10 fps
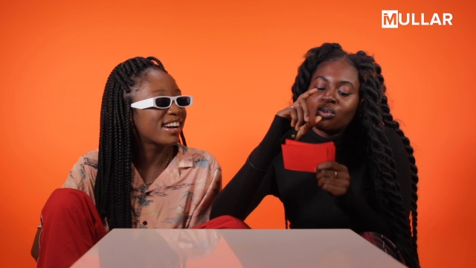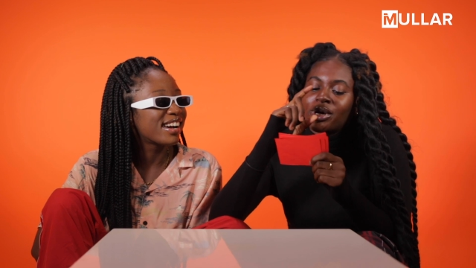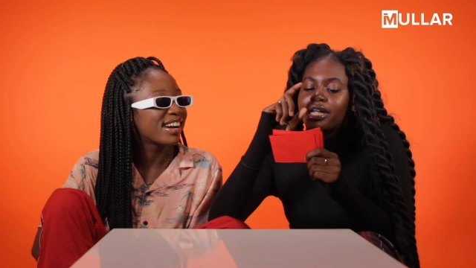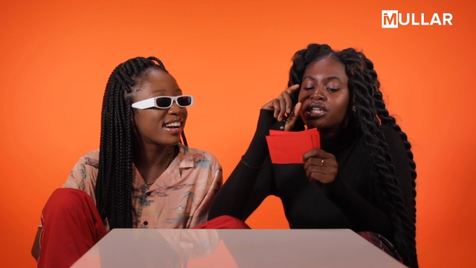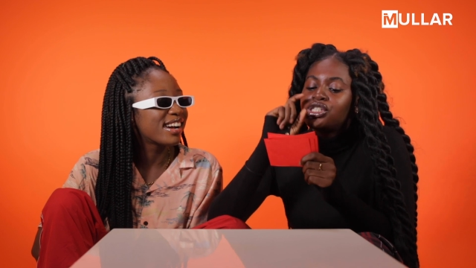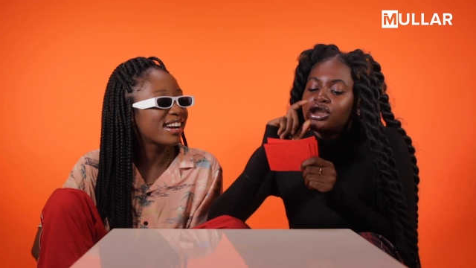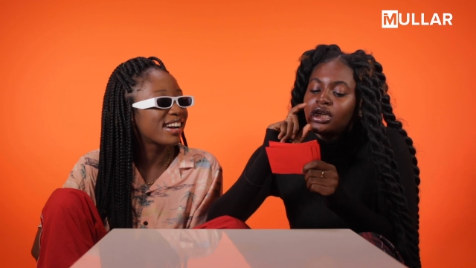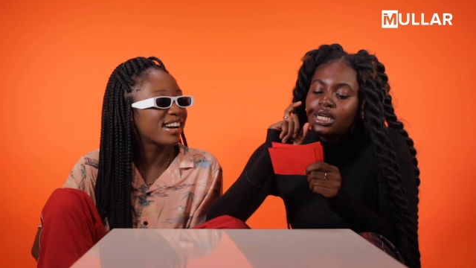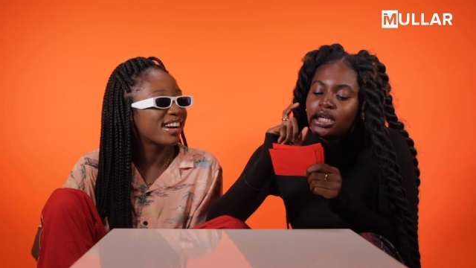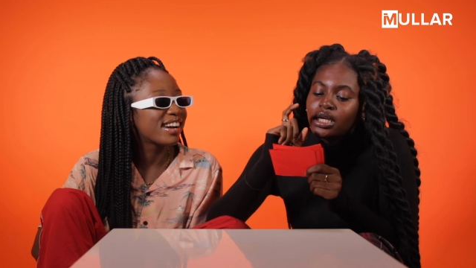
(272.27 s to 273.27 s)
Speaker 1: word G
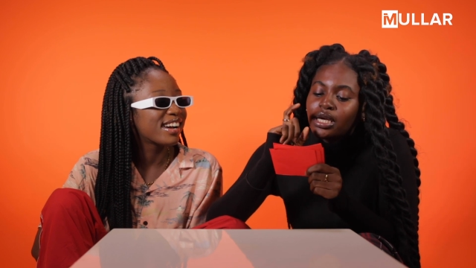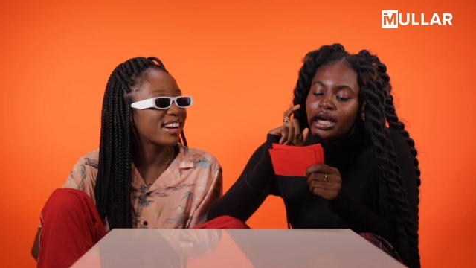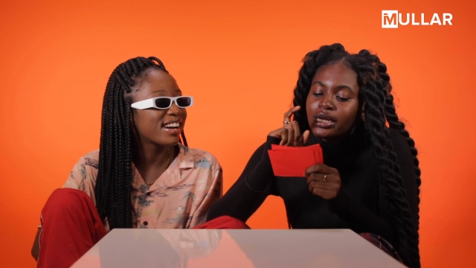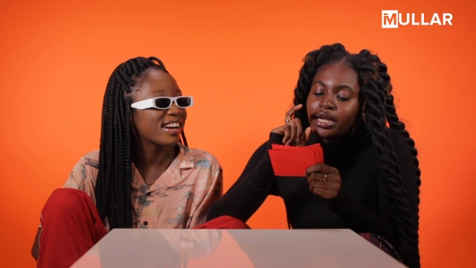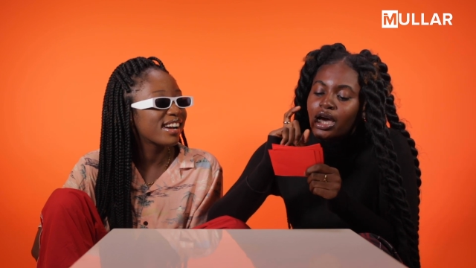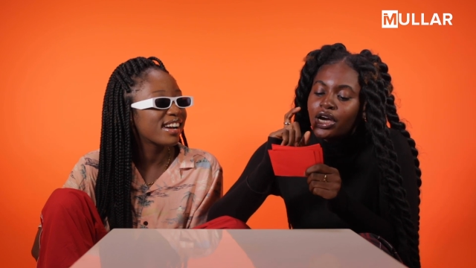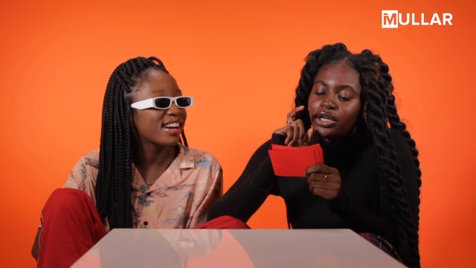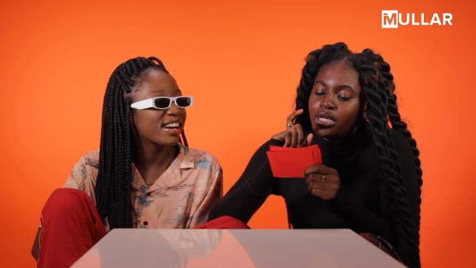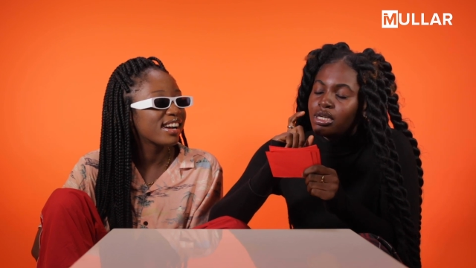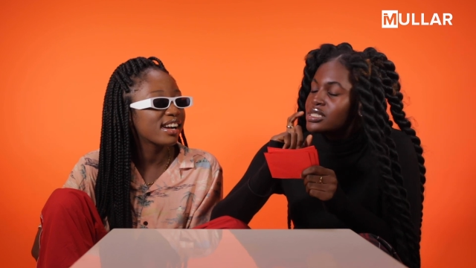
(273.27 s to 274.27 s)
E N
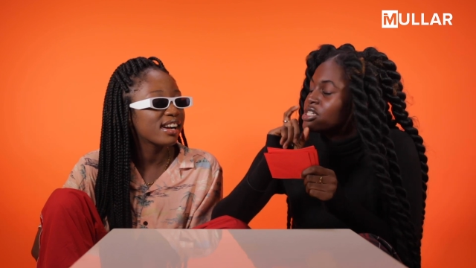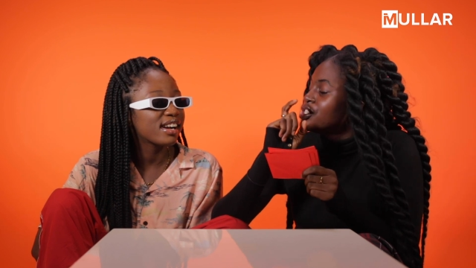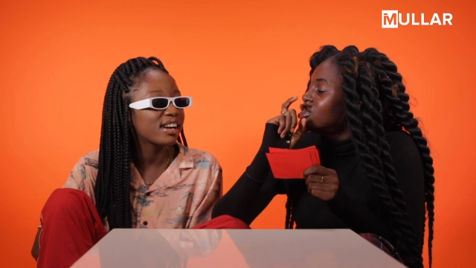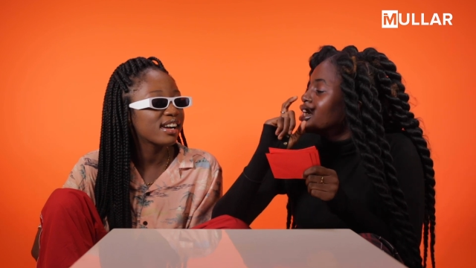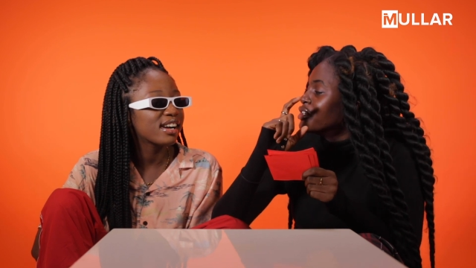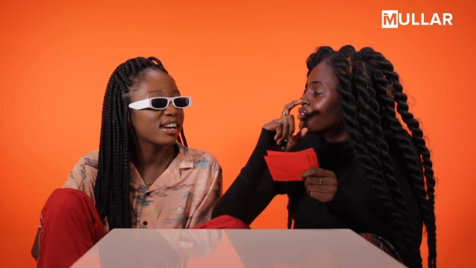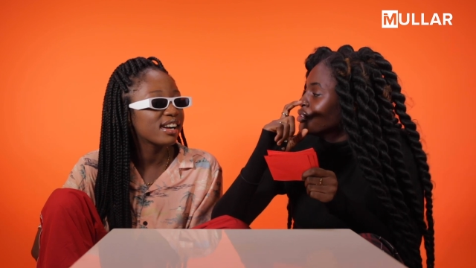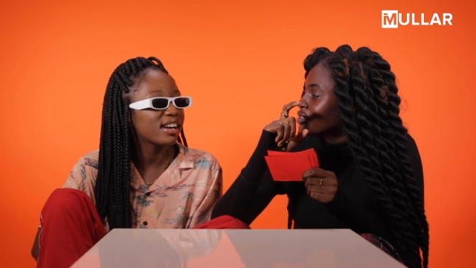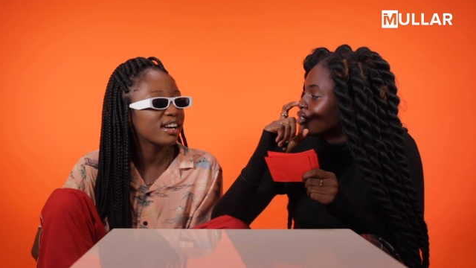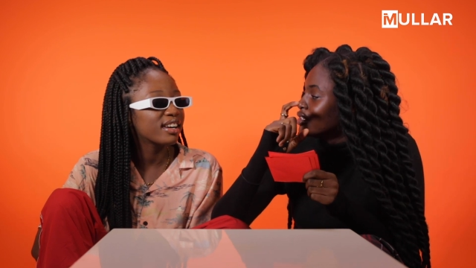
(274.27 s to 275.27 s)
R E is a
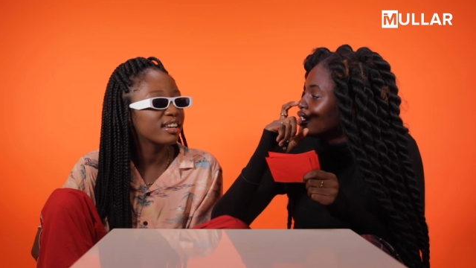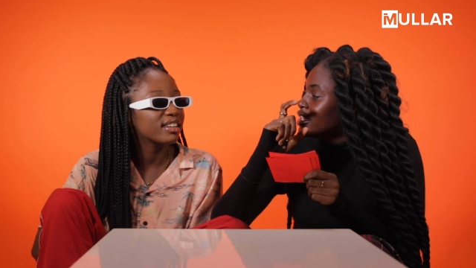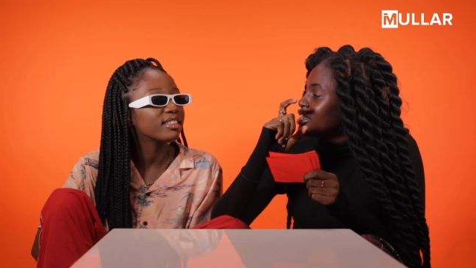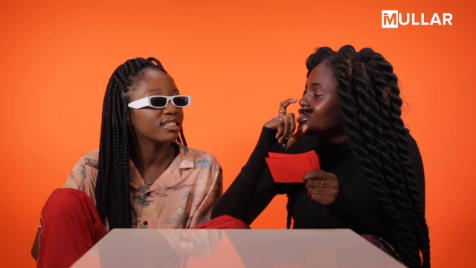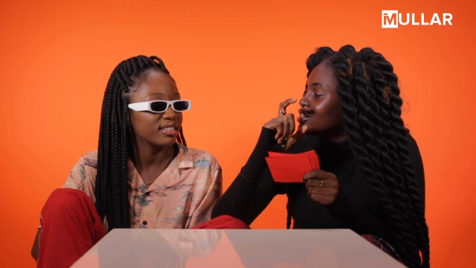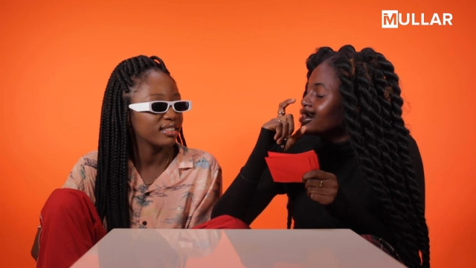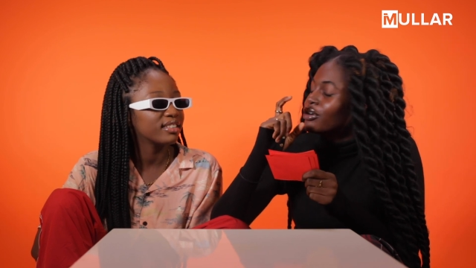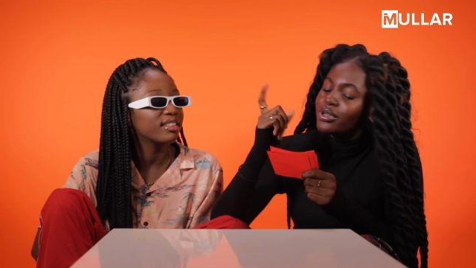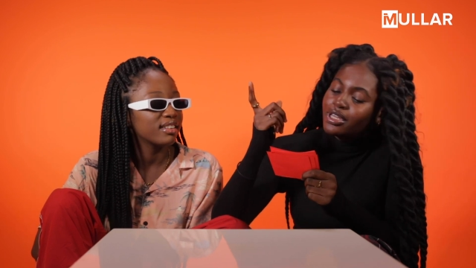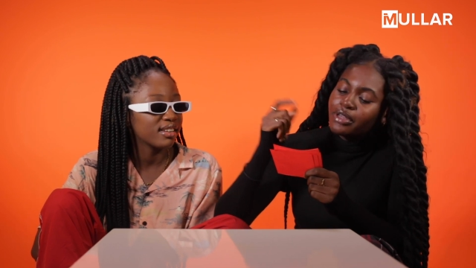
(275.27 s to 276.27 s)
genre.
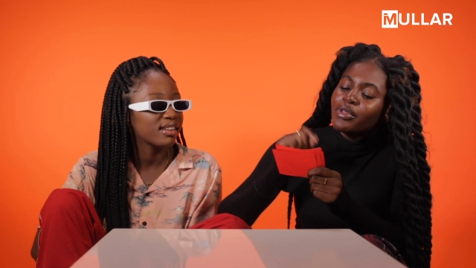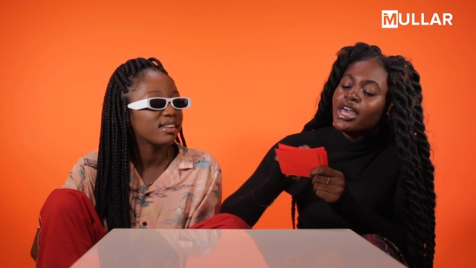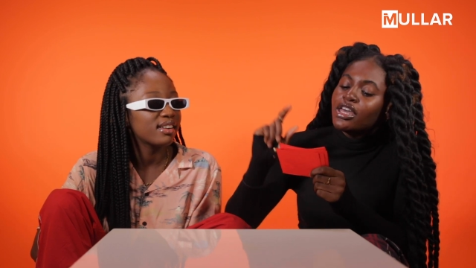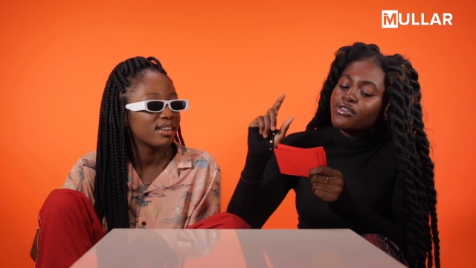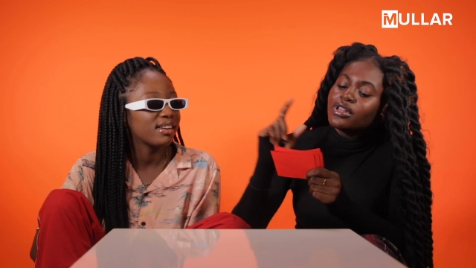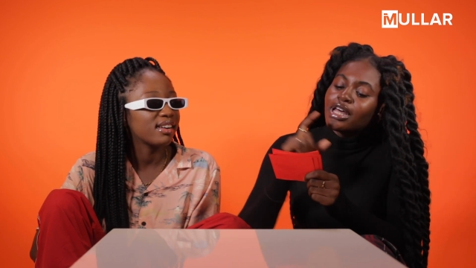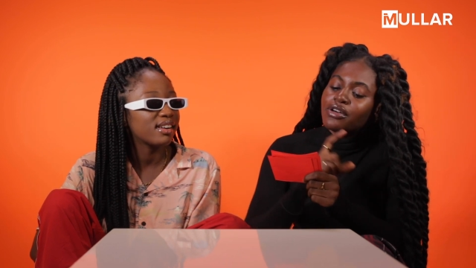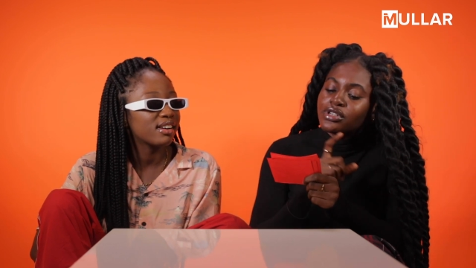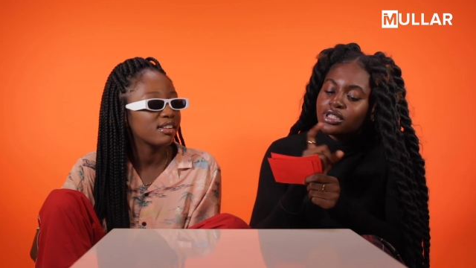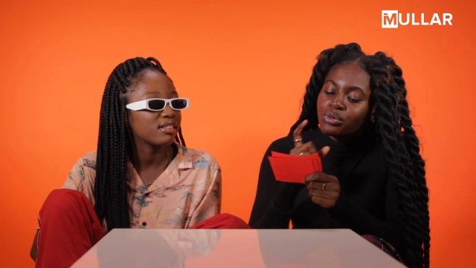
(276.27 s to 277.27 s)
Okay, if your
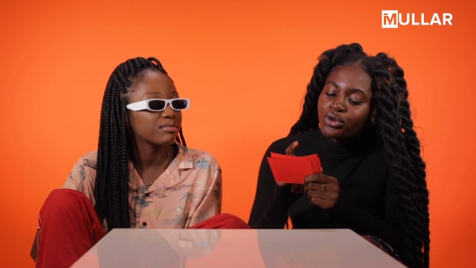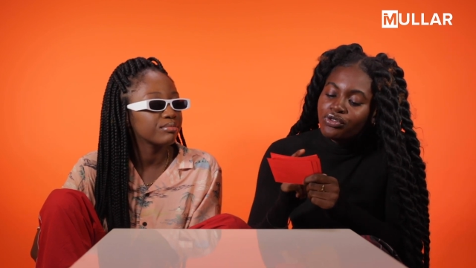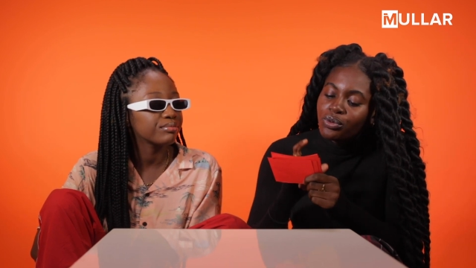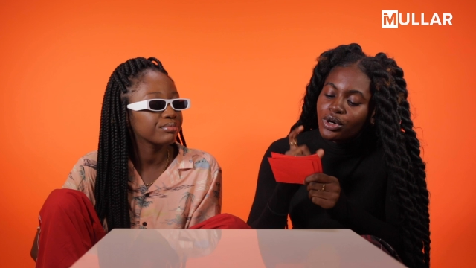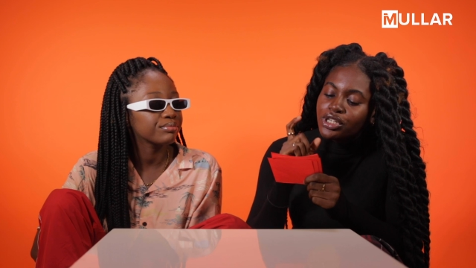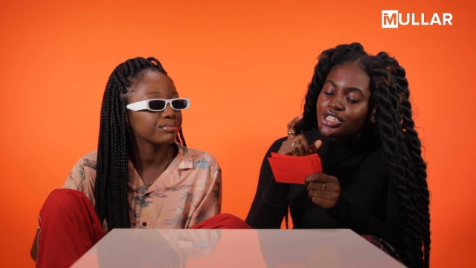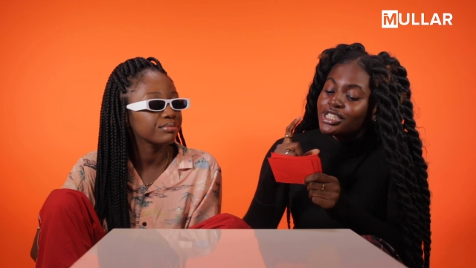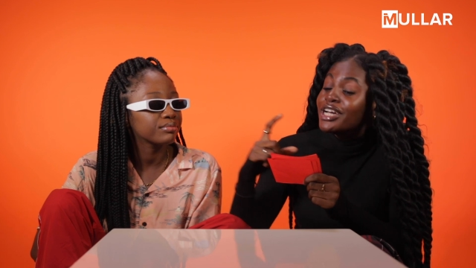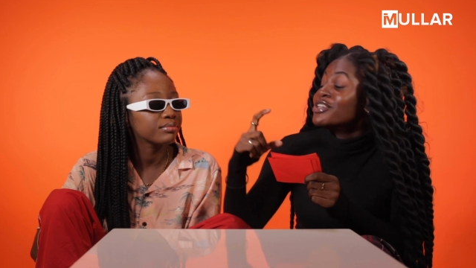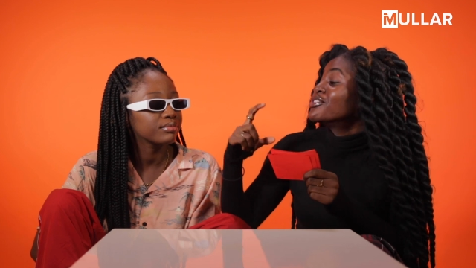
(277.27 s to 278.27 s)
life was a movie, what
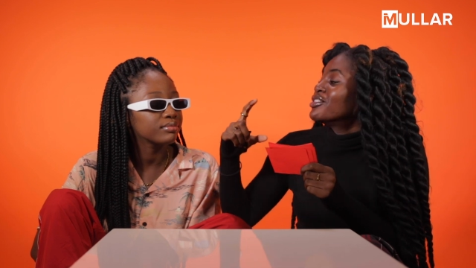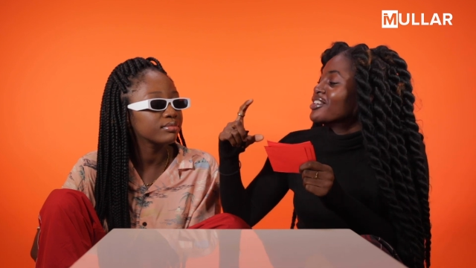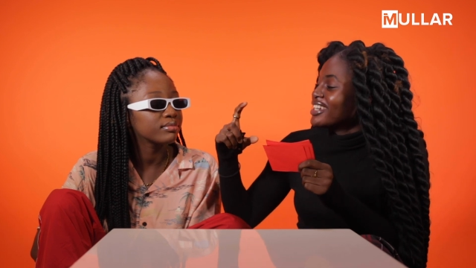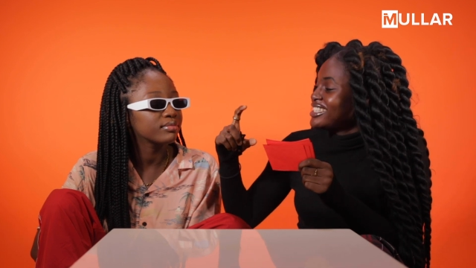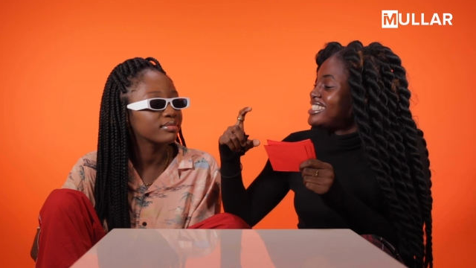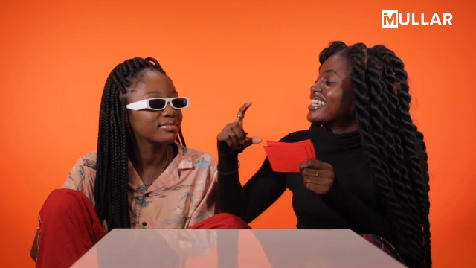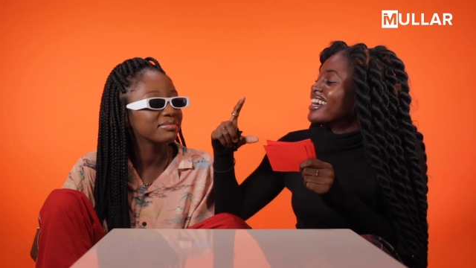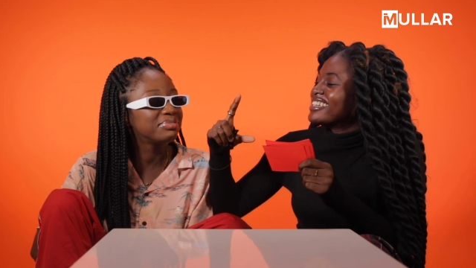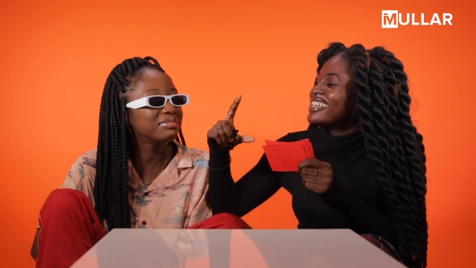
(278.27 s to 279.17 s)
genre genre